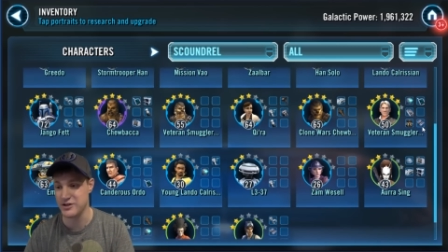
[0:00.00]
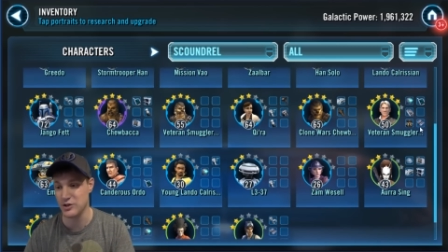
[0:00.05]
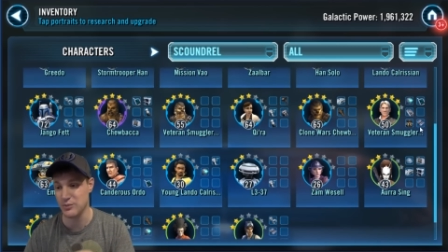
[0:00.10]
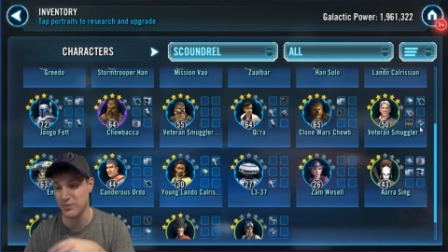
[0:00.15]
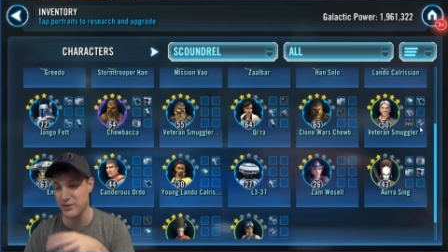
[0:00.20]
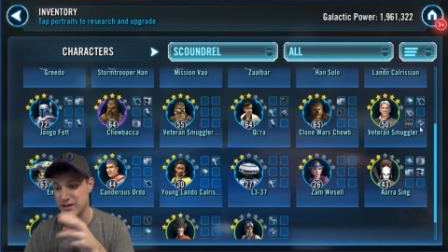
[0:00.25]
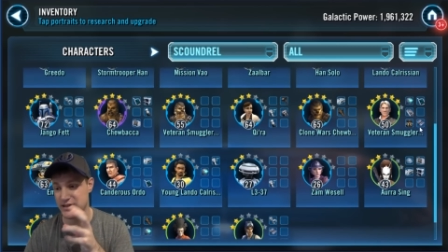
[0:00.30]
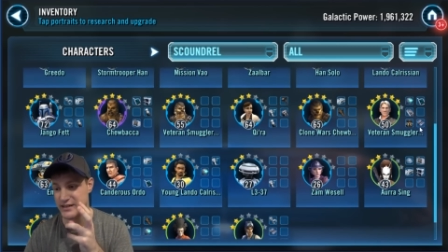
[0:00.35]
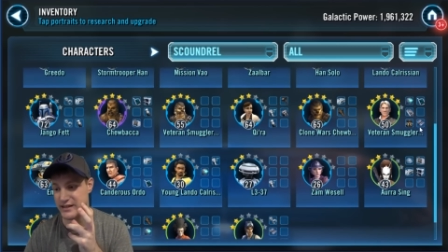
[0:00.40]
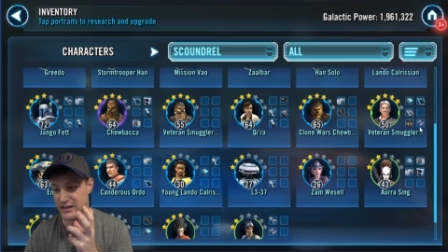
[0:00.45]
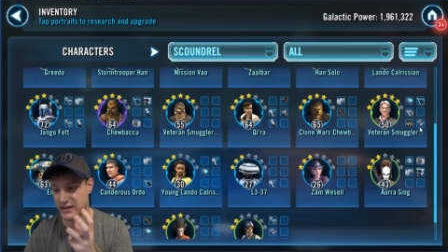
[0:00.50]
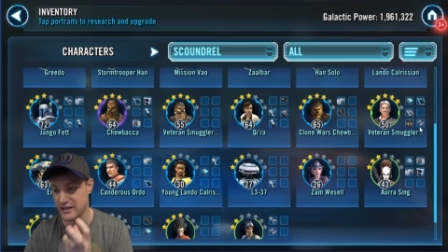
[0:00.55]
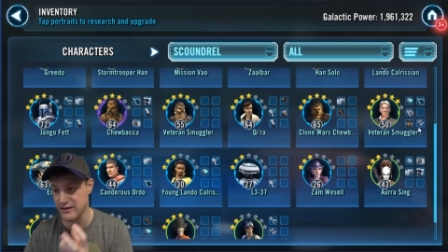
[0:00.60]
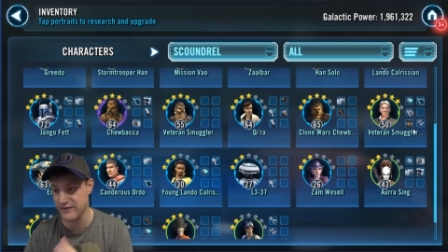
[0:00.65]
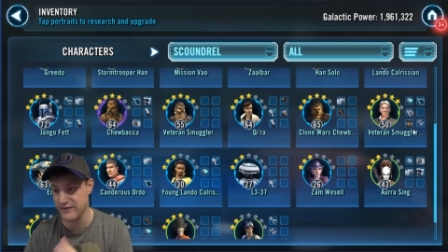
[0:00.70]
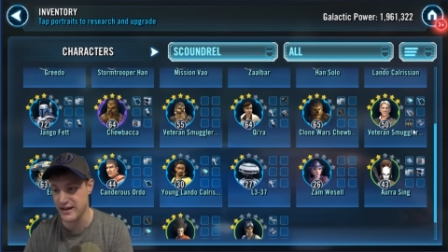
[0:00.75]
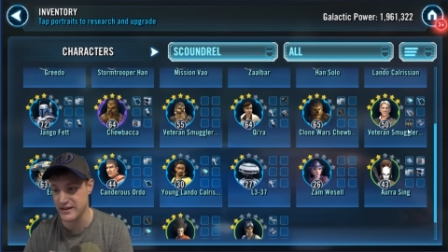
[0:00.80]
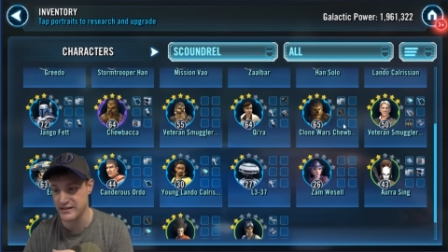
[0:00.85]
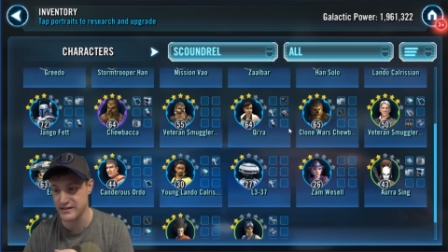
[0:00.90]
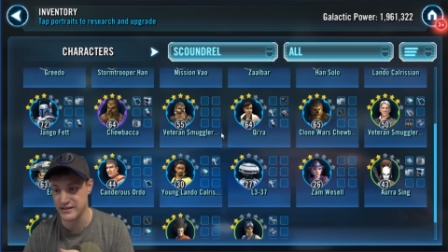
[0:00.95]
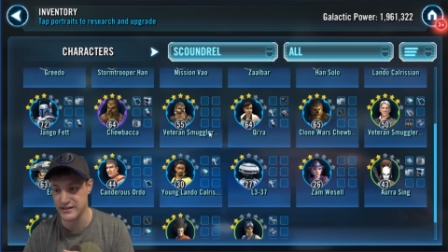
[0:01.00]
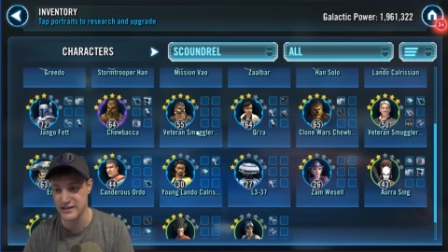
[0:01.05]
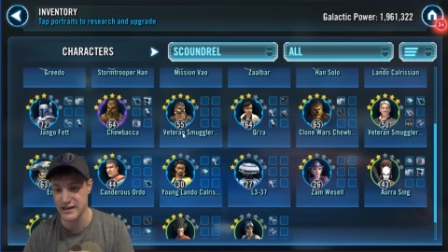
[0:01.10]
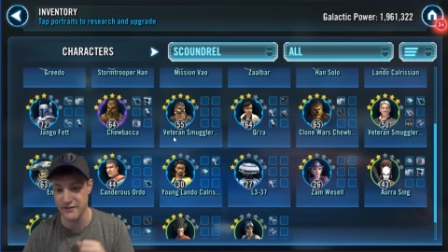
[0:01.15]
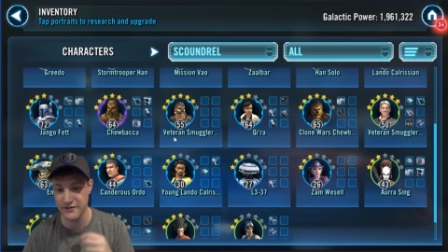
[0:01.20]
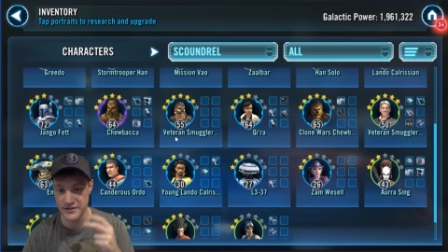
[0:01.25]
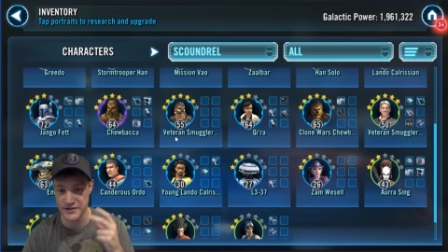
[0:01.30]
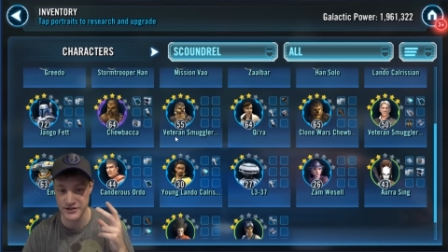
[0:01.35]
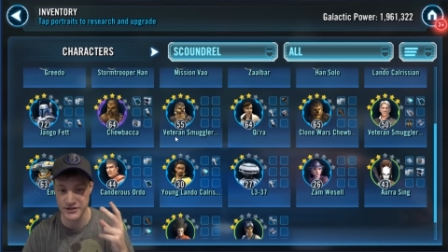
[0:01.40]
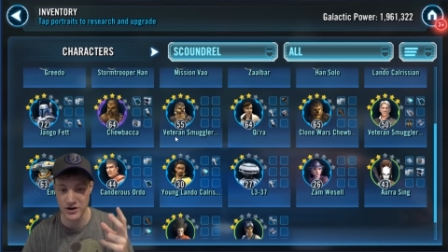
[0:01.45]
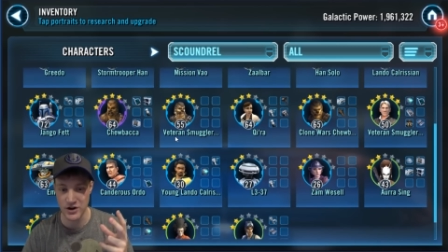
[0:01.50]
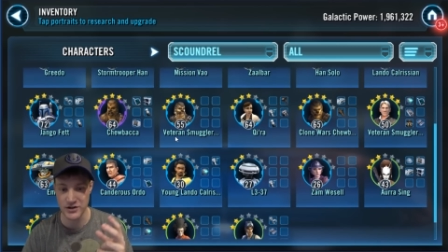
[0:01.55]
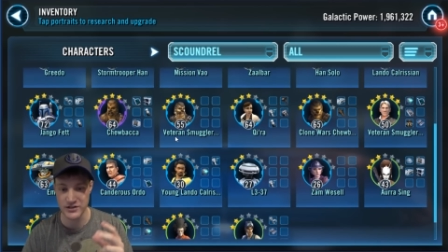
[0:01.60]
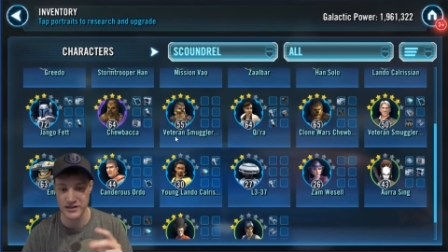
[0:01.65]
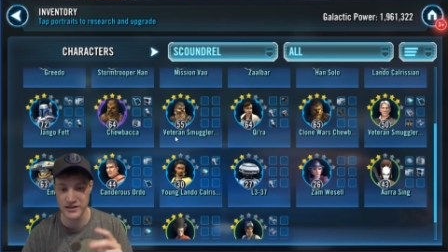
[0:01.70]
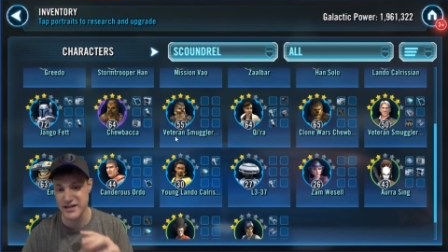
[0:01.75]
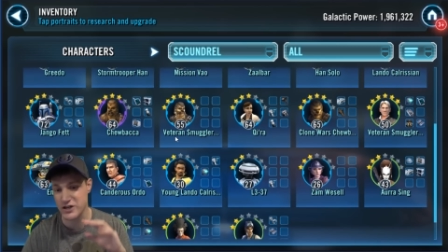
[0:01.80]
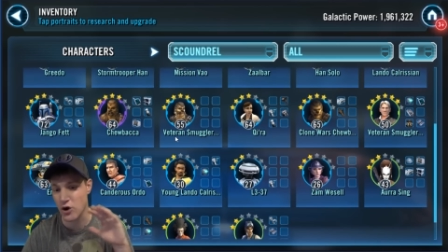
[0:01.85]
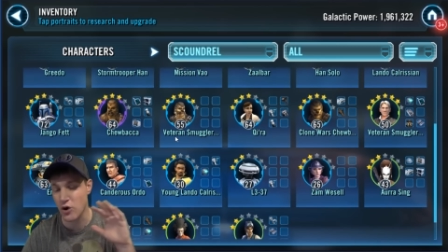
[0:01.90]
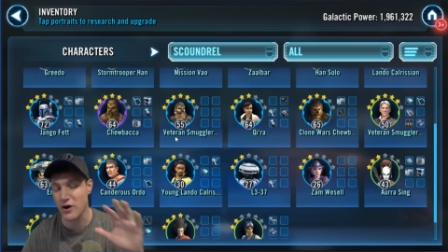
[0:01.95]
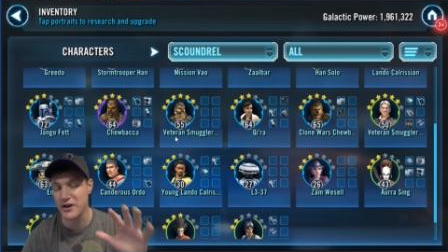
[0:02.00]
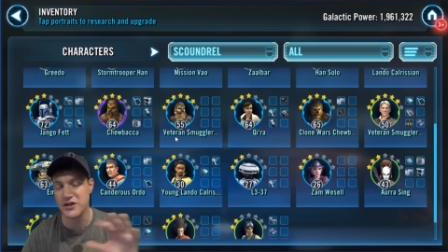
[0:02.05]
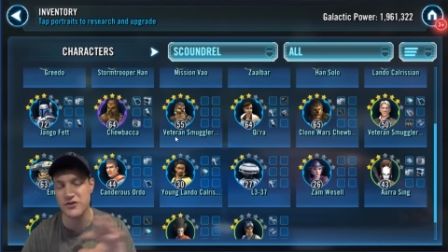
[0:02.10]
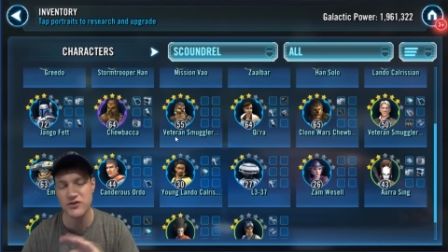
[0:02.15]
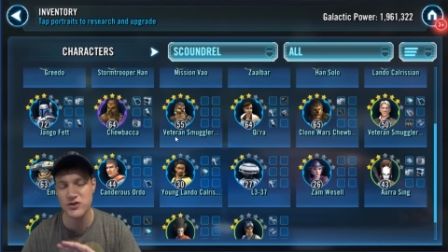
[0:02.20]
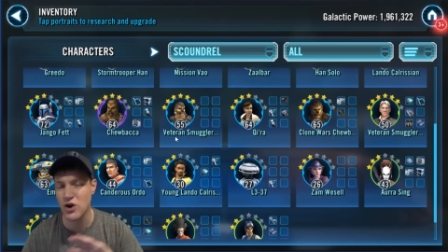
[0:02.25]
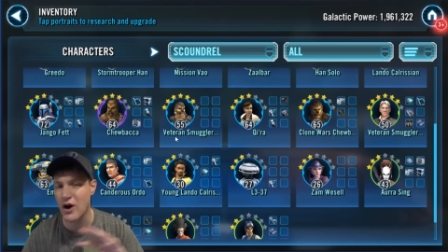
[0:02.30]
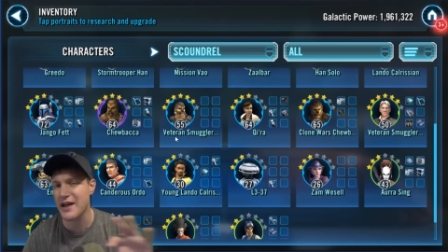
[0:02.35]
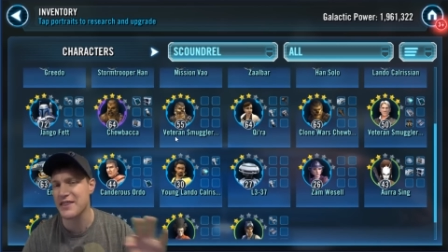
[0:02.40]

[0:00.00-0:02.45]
So please get the vets to seven stars. I know you.